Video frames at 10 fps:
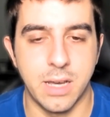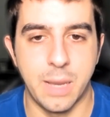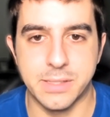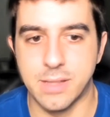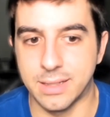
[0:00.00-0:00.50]

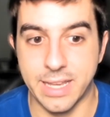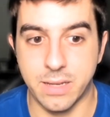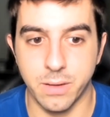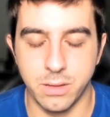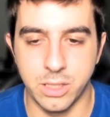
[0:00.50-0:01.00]
It's not
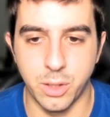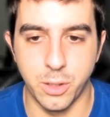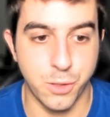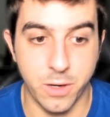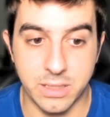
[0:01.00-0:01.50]
like,
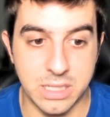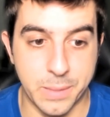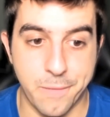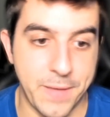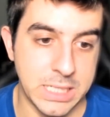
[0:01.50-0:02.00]
you're targeting
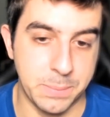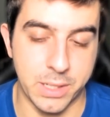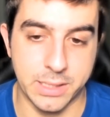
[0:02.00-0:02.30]
someone on Facebook